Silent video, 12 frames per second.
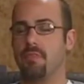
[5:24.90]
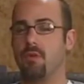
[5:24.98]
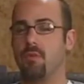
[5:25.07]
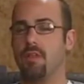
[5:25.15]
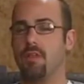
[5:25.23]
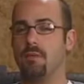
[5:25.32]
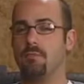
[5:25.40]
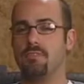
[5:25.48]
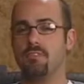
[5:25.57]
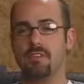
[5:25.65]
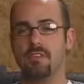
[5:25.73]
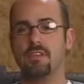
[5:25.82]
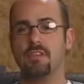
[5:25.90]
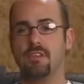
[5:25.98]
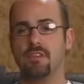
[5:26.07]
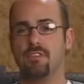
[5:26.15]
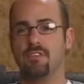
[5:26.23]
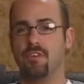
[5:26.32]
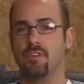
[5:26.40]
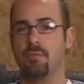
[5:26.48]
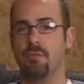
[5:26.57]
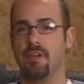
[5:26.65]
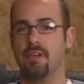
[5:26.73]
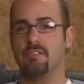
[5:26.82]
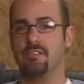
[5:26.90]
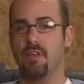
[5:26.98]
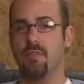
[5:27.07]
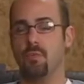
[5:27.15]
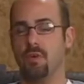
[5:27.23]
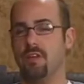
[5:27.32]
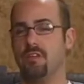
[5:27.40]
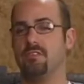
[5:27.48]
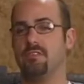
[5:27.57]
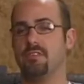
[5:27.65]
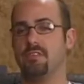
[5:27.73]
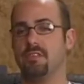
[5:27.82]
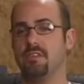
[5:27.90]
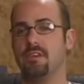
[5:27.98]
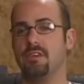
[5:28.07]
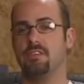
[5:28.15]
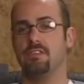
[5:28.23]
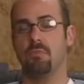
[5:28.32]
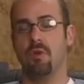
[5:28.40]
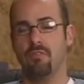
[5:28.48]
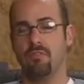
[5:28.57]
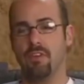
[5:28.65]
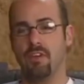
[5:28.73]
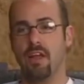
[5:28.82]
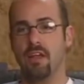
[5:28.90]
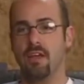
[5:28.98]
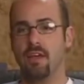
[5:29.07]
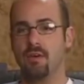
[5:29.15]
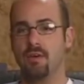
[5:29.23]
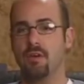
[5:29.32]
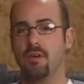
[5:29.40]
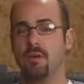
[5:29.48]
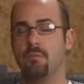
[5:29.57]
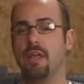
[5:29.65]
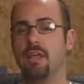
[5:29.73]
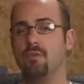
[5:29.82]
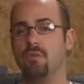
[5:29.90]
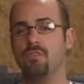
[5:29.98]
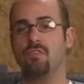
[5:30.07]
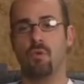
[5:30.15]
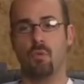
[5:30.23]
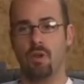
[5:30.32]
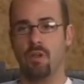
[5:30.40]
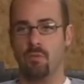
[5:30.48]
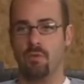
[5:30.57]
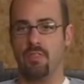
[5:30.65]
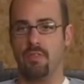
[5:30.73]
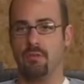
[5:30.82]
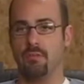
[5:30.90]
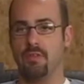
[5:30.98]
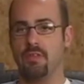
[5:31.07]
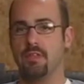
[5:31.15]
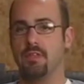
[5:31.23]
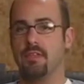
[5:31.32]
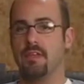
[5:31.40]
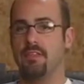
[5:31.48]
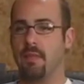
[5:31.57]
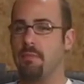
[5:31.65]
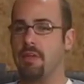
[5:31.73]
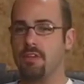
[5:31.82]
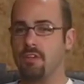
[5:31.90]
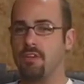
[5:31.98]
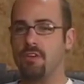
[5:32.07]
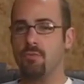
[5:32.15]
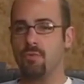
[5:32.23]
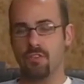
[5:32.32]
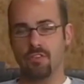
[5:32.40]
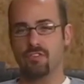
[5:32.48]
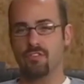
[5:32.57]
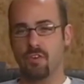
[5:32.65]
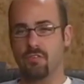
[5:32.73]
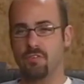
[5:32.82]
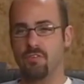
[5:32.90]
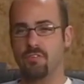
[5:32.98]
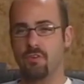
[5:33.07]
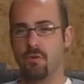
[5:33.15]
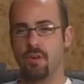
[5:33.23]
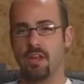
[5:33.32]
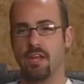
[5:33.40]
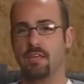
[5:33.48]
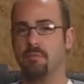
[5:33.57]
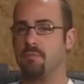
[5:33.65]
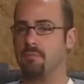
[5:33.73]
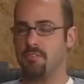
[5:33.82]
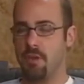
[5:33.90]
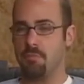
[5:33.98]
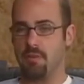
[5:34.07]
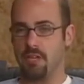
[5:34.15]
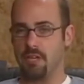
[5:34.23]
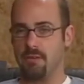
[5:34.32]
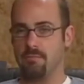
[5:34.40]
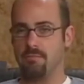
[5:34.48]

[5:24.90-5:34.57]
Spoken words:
Well, I'm still a little concerned about Egg Southwest. It's a small vendor, I know, but I do enjoy working with them. Can they be included with your service, or can I keep them separately?